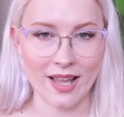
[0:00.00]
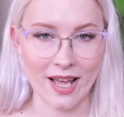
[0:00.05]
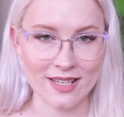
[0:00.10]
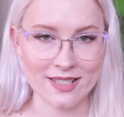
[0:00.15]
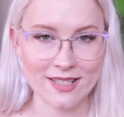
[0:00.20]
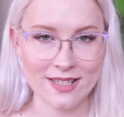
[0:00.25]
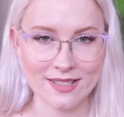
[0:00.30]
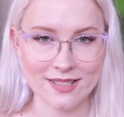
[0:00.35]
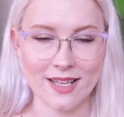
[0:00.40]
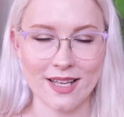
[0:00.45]

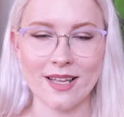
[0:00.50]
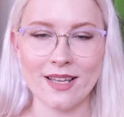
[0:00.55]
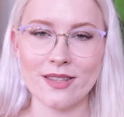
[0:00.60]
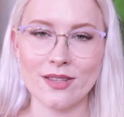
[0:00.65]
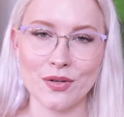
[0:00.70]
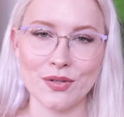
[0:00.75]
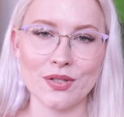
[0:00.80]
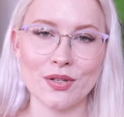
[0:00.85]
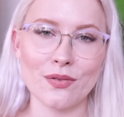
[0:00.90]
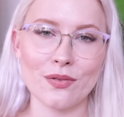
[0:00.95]
As I
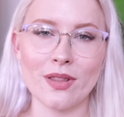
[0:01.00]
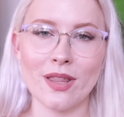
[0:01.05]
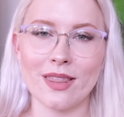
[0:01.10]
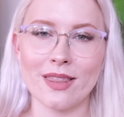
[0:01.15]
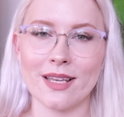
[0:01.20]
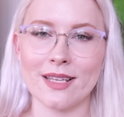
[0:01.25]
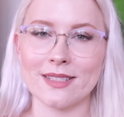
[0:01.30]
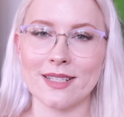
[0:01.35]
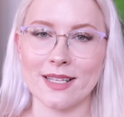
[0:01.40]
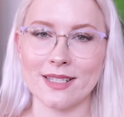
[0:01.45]
said, those are all the
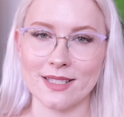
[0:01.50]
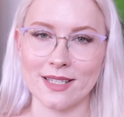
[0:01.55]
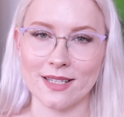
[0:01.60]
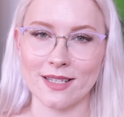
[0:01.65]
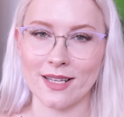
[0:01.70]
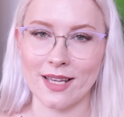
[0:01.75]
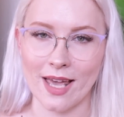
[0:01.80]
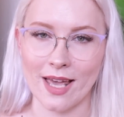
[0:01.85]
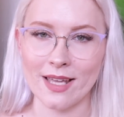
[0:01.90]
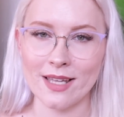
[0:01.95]
things I
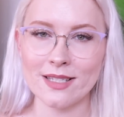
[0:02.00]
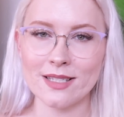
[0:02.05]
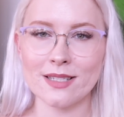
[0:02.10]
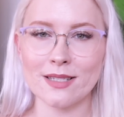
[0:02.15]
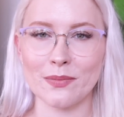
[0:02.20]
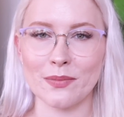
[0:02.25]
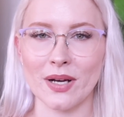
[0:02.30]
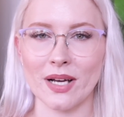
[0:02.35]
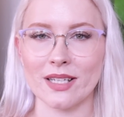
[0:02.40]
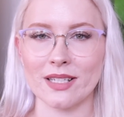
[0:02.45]
did
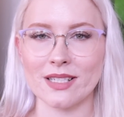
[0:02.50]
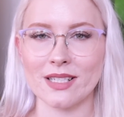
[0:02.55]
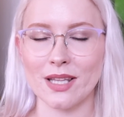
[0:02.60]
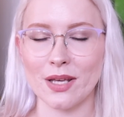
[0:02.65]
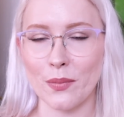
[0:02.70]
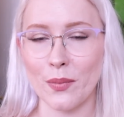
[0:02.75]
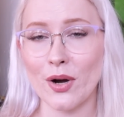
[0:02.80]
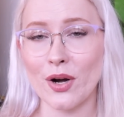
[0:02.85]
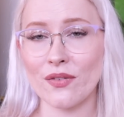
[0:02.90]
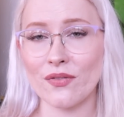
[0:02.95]
get, but
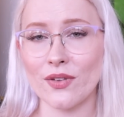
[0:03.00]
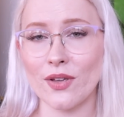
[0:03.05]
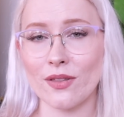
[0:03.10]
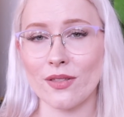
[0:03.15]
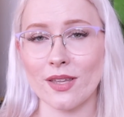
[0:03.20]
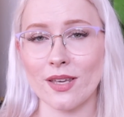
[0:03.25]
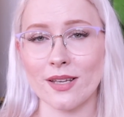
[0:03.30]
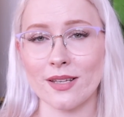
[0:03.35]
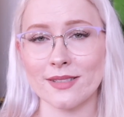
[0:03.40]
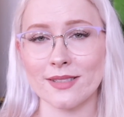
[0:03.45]
there were a few
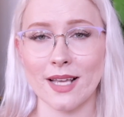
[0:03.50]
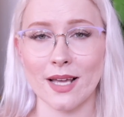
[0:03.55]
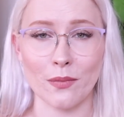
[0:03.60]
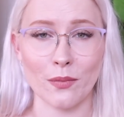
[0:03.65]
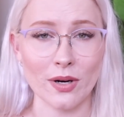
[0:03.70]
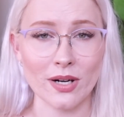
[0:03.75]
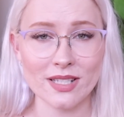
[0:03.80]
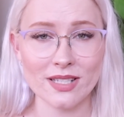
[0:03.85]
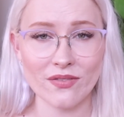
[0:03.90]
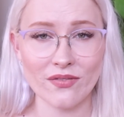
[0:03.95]
things I
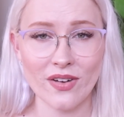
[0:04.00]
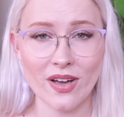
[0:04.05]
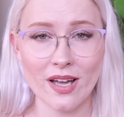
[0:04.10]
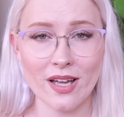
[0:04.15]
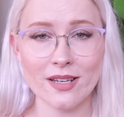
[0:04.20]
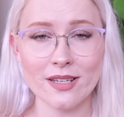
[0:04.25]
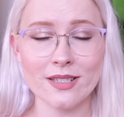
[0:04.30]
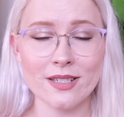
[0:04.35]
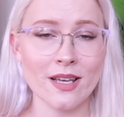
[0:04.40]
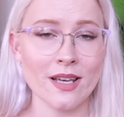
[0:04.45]
wanted to
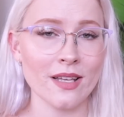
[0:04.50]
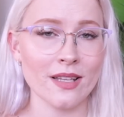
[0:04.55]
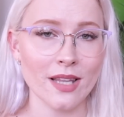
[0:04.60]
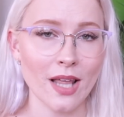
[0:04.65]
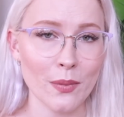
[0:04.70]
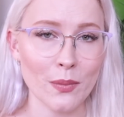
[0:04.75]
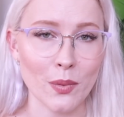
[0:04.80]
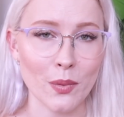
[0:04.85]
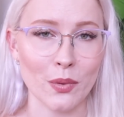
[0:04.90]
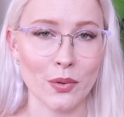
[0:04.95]
find
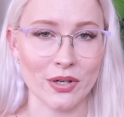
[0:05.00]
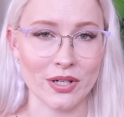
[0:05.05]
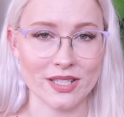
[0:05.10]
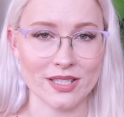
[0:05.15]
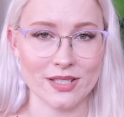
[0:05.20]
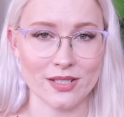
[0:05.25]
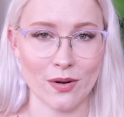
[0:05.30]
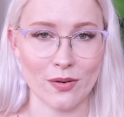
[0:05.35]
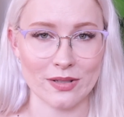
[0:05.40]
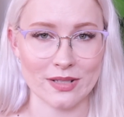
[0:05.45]
that were already
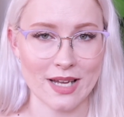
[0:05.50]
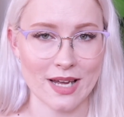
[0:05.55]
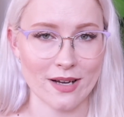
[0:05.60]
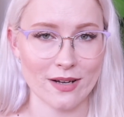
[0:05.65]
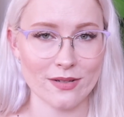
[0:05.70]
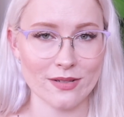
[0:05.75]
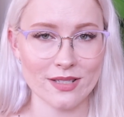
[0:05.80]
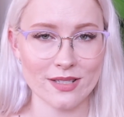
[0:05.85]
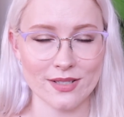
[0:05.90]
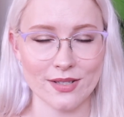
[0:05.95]
sold
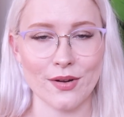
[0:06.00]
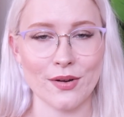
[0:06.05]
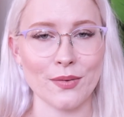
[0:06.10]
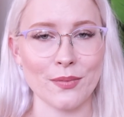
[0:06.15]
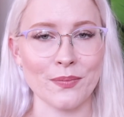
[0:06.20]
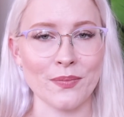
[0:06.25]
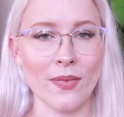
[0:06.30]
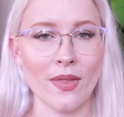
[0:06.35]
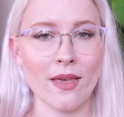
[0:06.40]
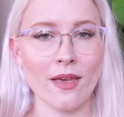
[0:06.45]
out.
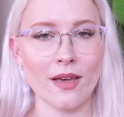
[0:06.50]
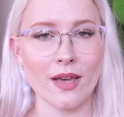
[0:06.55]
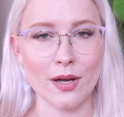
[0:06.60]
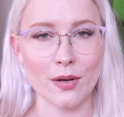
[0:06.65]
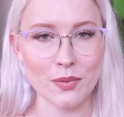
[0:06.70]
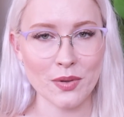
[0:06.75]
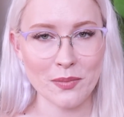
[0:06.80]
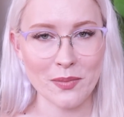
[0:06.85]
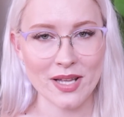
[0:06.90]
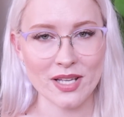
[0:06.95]
So
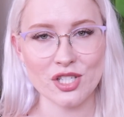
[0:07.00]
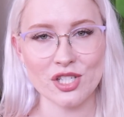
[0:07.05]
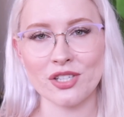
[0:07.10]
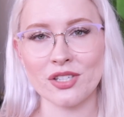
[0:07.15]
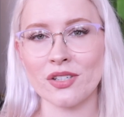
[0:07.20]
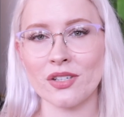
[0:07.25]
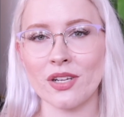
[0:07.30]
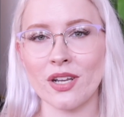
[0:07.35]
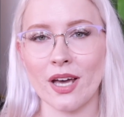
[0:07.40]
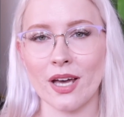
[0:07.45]
I will
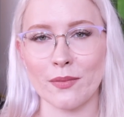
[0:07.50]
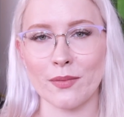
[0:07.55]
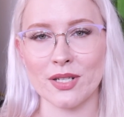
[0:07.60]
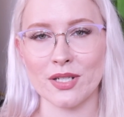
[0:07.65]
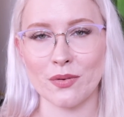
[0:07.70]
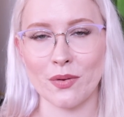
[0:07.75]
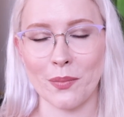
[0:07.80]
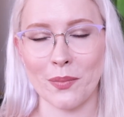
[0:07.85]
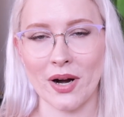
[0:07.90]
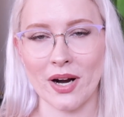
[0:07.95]
mention I
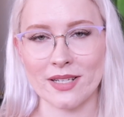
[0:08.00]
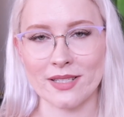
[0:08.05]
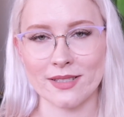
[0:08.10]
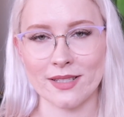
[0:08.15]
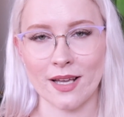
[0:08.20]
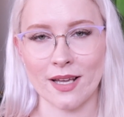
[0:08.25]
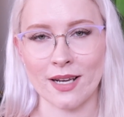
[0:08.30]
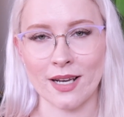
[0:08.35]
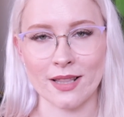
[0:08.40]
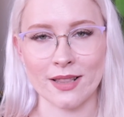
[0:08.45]
went to a
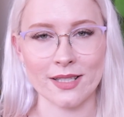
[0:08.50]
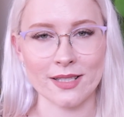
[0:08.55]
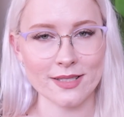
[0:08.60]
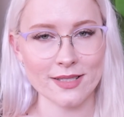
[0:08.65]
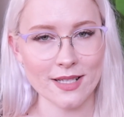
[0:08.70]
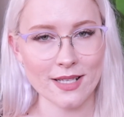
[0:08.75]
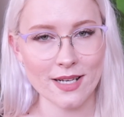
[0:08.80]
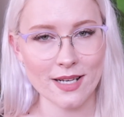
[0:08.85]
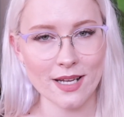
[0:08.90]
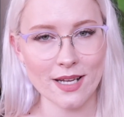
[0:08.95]
Priceline in the
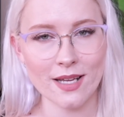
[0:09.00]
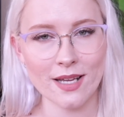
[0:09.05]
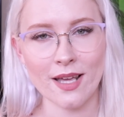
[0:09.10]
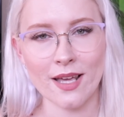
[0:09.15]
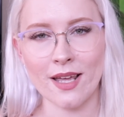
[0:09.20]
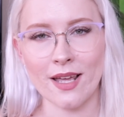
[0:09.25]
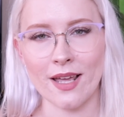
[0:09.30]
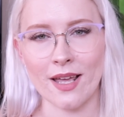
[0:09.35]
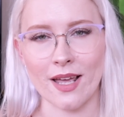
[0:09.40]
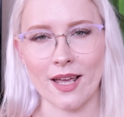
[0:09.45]
city,
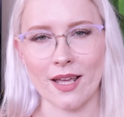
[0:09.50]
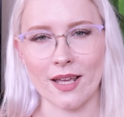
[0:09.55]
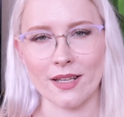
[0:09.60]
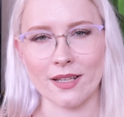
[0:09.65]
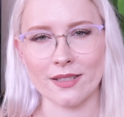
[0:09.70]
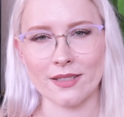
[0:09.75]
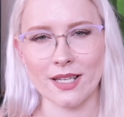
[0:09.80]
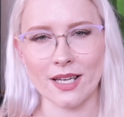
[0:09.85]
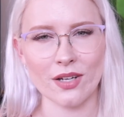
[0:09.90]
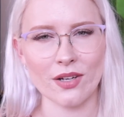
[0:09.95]

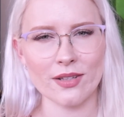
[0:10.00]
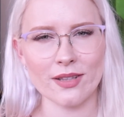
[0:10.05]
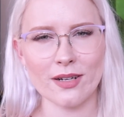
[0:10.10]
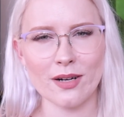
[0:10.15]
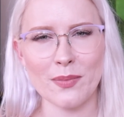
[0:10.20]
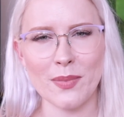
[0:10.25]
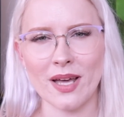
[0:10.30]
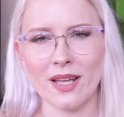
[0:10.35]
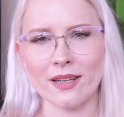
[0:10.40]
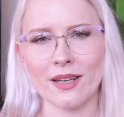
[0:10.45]
and I got
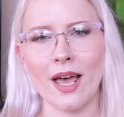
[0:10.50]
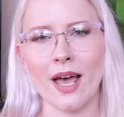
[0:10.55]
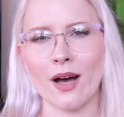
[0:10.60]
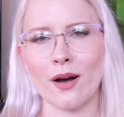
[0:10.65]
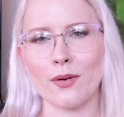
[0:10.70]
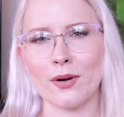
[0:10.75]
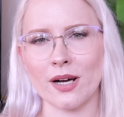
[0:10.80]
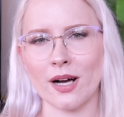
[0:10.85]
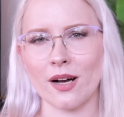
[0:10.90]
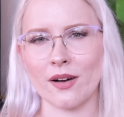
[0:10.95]
there about an
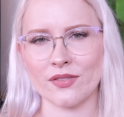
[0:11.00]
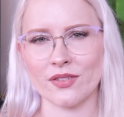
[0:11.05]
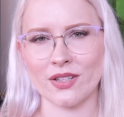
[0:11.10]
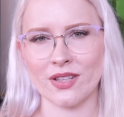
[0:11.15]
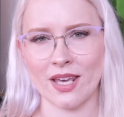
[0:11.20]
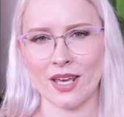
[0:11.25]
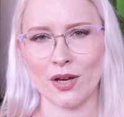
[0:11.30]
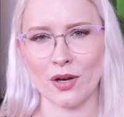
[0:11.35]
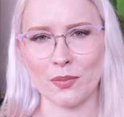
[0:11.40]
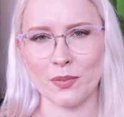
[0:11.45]
hour after
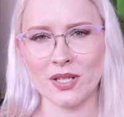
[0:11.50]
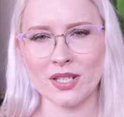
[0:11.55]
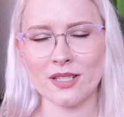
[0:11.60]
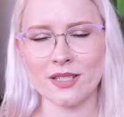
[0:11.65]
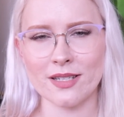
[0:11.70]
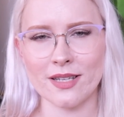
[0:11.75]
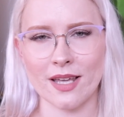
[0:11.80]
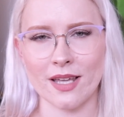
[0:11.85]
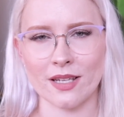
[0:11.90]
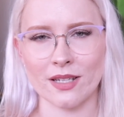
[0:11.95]
they
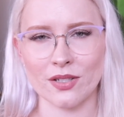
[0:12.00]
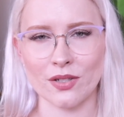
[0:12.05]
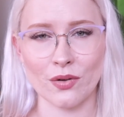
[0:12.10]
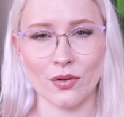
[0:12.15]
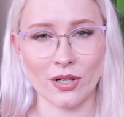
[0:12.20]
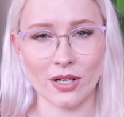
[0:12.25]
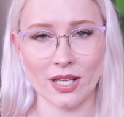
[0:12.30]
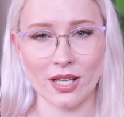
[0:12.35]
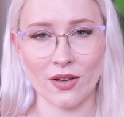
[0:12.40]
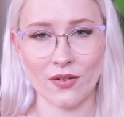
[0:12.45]
opened, and
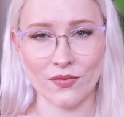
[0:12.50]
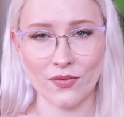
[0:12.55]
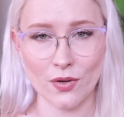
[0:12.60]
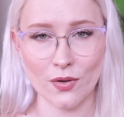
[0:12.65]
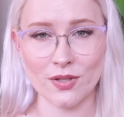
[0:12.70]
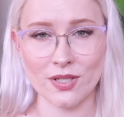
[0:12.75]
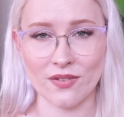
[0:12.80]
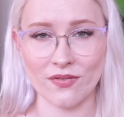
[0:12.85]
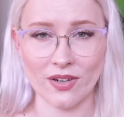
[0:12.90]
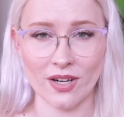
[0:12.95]
already a
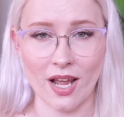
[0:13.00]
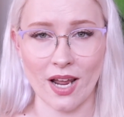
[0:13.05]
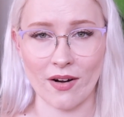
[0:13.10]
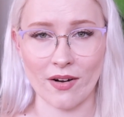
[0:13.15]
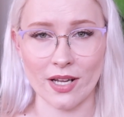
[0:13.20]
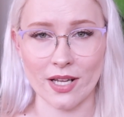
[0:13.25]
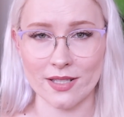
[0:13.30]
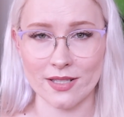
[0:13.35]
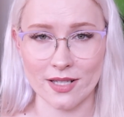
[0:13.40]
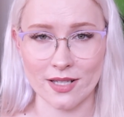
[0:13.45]
few different
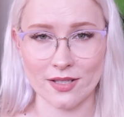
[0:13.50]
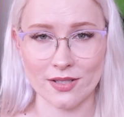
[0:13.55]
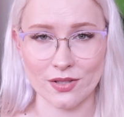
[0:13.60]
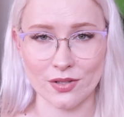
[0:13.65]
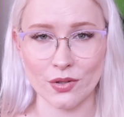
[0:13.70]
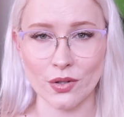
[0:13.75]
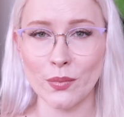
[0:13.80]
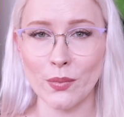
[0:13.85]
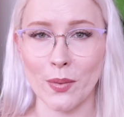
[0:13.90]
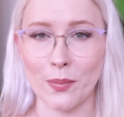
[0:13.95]
areas of the
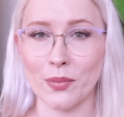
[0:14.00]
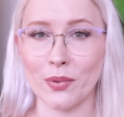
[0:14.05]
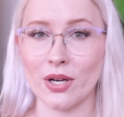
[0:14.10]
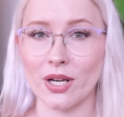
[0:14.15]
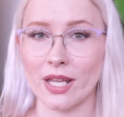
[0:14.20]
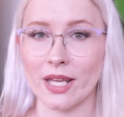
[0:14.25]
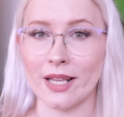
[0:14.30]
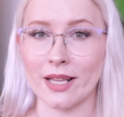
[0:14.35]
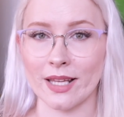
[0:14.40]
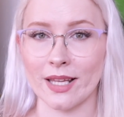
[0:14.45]
store were
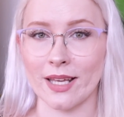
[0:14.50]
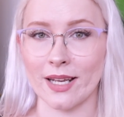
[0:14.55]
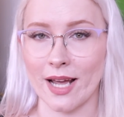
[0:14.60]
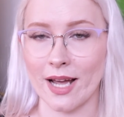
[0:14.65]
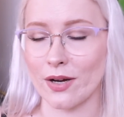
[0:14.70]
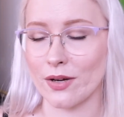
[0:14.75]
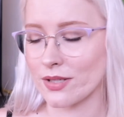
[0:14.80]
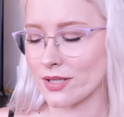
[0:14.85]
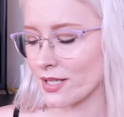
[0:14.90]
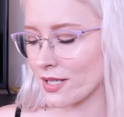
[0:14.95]
pretty cleared
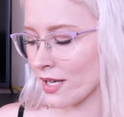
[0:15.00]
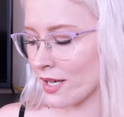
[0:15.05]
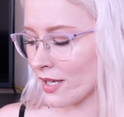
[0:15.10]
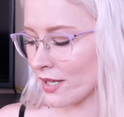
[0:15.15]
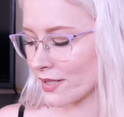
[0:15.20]
out.